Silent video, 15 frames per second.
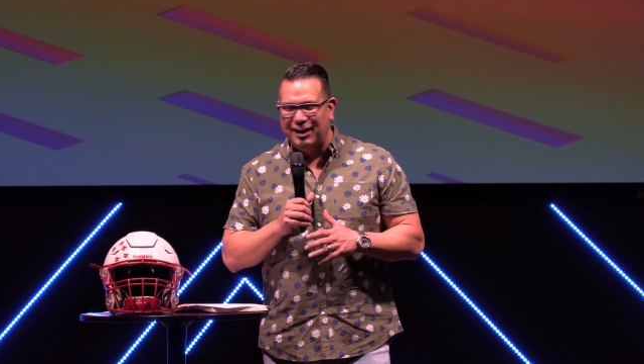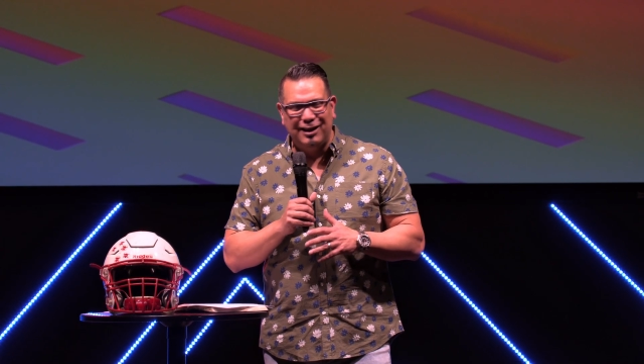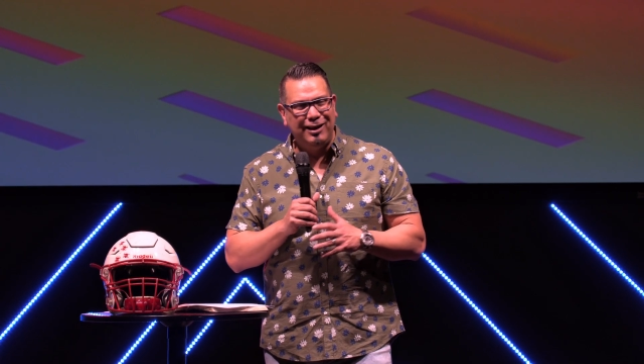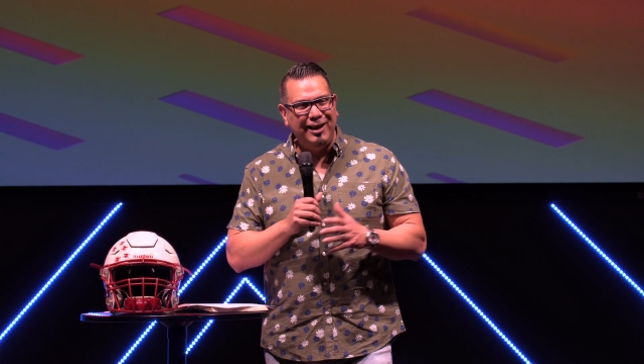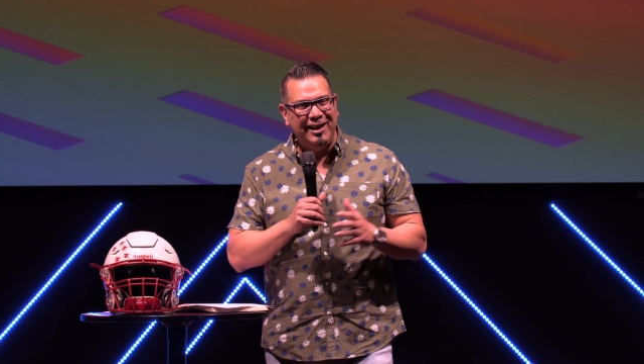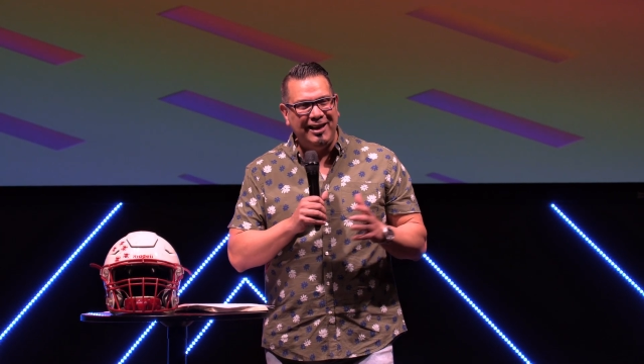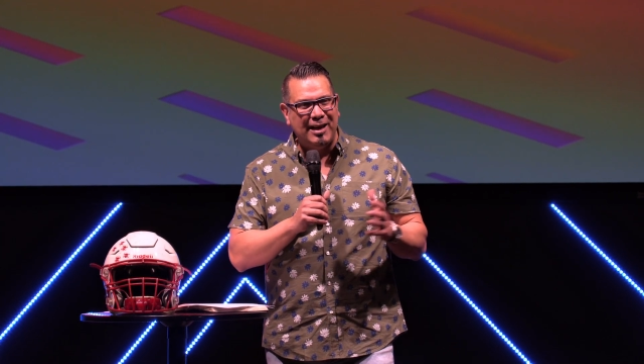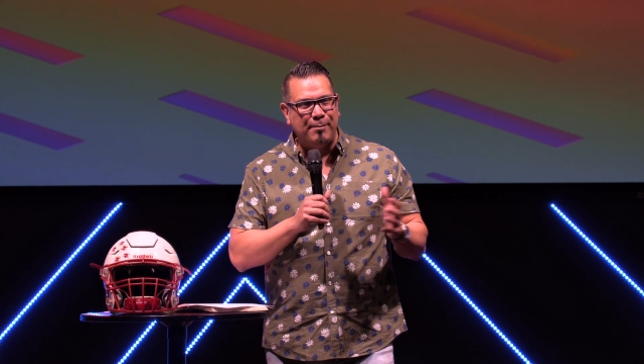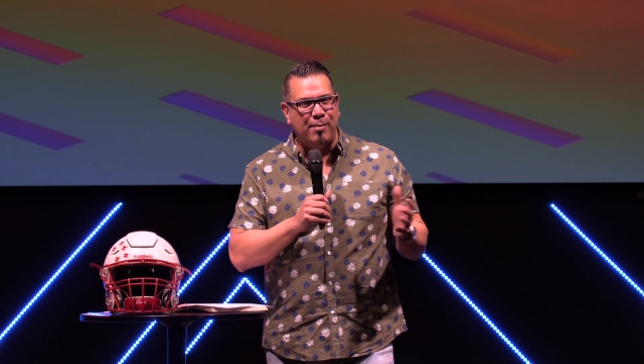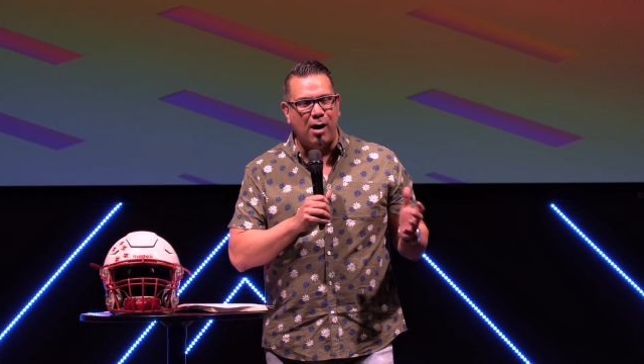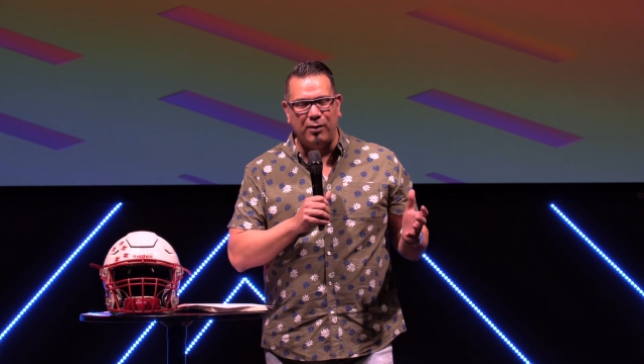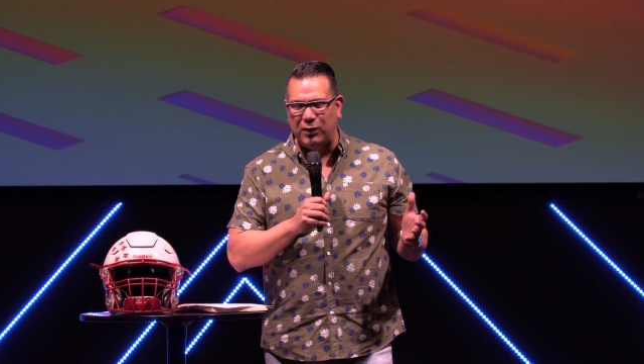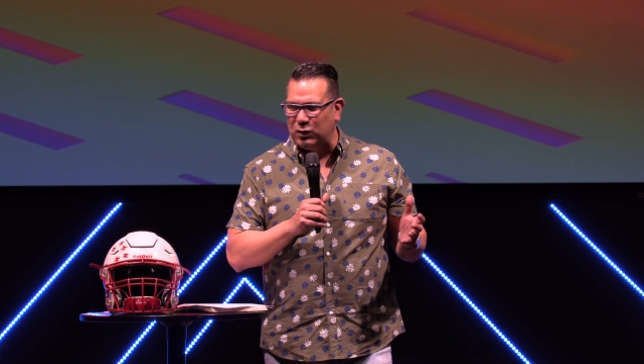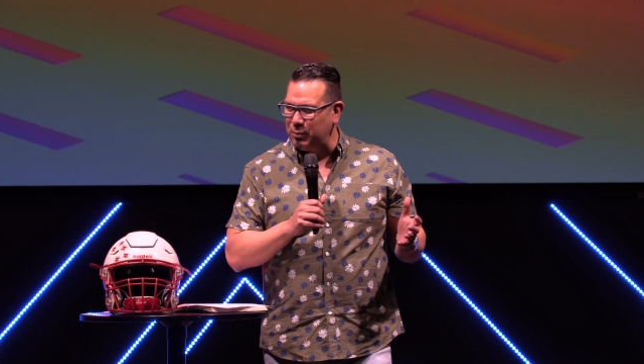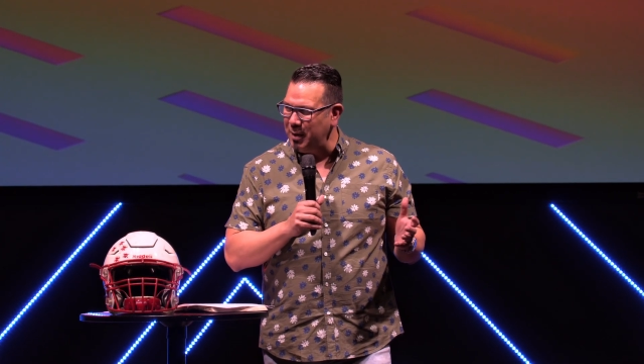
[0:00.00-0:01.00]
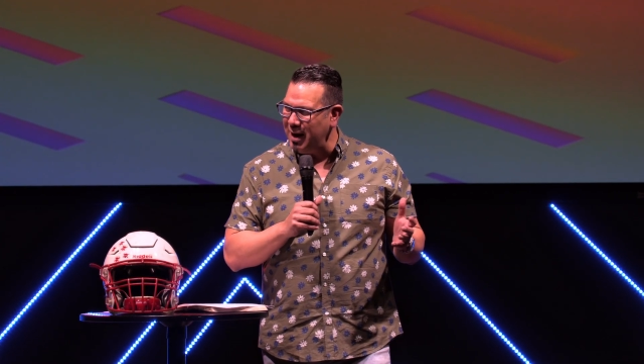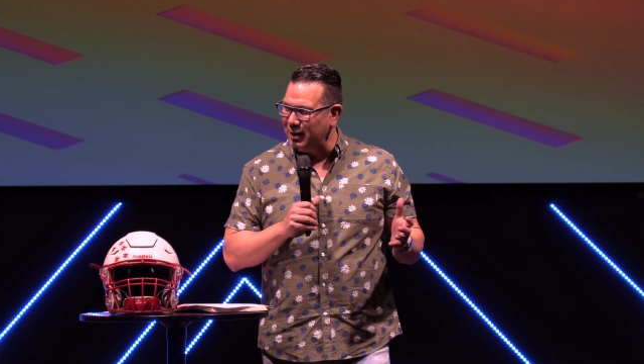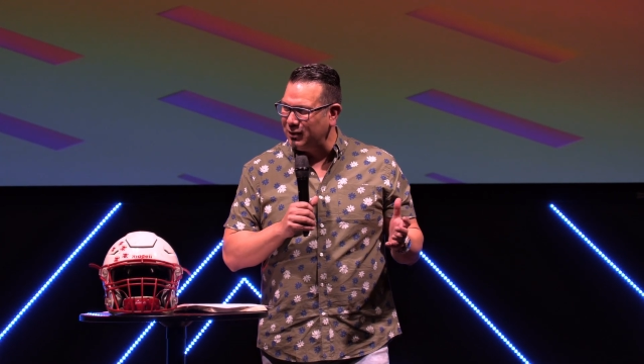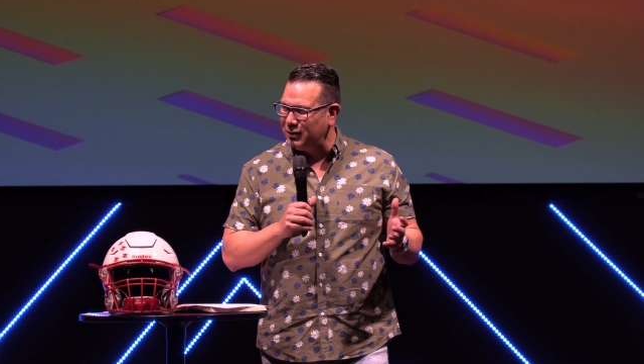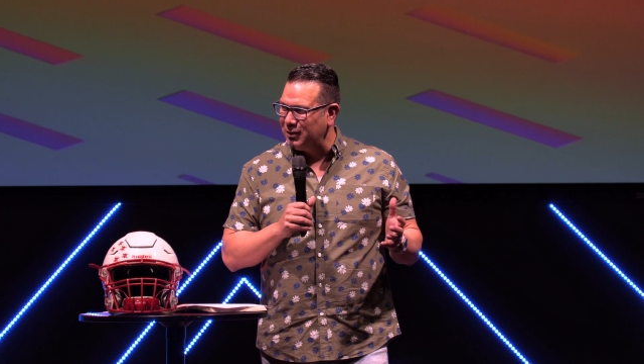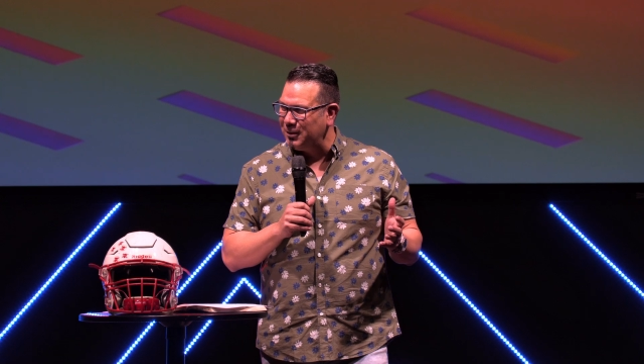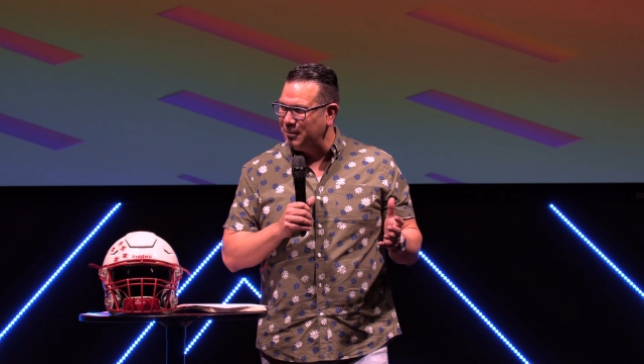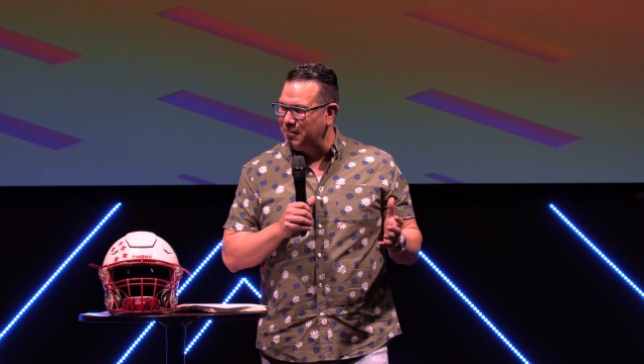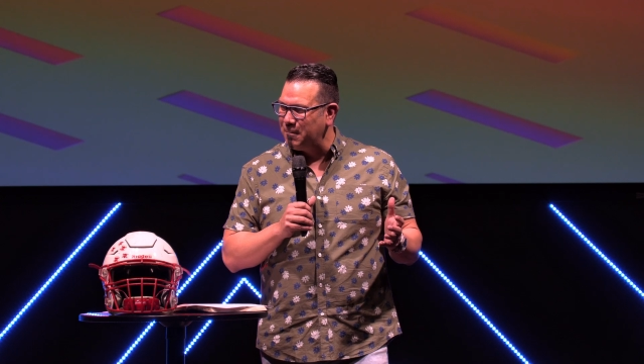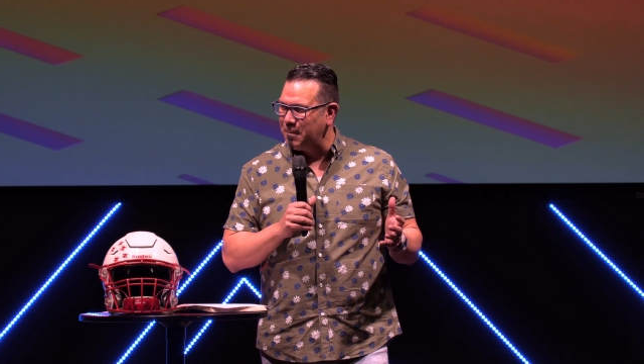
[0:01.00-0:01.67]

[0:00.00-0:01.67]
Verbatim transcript: cleaning up all this mess.